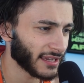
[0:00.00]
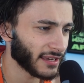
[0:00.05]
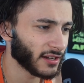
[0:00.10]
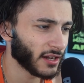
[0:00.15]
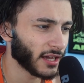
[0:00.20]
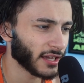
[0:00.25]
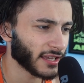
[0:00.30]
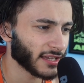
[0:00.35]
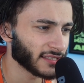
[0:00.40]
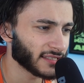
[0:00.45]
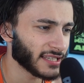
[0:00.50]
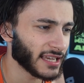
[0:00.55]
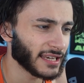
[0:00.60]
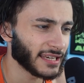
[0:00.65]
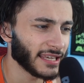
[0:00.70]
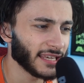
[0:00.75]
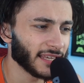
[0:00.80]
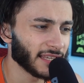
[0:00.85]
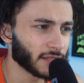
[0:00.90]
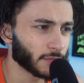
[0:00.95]
And like I said,
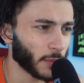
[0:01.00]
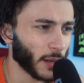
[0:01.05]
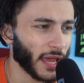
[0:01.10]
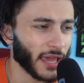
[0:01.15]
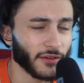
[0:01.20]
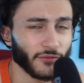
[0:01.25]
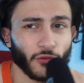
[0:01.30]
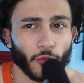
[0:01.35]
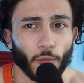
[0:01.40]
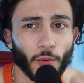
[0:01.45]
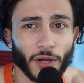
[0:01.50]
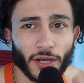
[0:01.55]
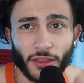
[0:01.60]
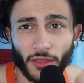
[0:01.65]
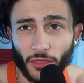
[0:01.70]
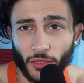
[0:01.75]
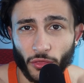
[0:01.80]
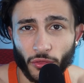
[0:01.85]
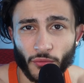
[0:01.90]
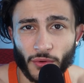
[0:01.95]
he is playing for one
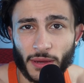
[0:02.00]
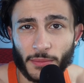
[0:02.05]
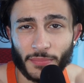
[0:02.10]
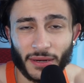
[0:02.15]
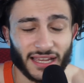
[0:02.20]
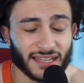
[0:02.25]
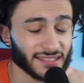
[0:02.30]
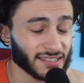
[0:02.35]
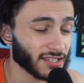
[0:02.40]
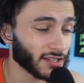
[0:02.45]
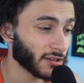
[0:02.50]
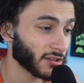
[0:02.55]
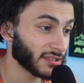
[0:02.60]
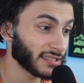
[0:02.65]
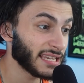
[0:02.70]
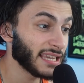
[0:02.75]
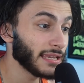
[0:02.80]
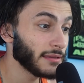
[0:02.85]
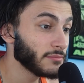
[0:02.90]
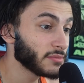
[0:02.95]
of the 3 best
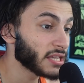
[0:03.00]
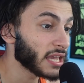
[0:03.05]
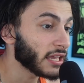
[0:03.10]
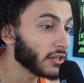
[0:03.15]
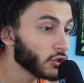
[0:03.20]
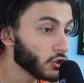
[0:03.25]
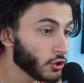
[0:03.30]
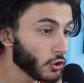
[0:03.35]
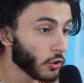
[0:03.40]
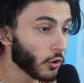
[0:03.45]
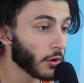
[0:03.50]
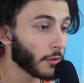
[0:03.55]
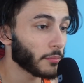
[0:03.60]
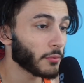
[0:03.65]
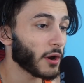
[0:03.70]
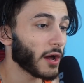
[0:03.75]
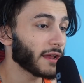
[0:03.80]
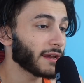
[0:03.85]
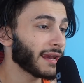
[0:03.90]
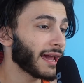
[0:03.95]
teams in Europe
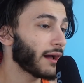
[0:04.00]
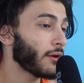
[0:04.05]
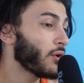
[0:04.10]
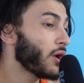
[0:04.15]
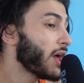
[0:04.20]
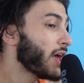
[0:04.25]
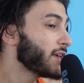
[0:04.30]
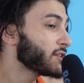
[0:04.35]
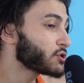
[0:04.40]
right now.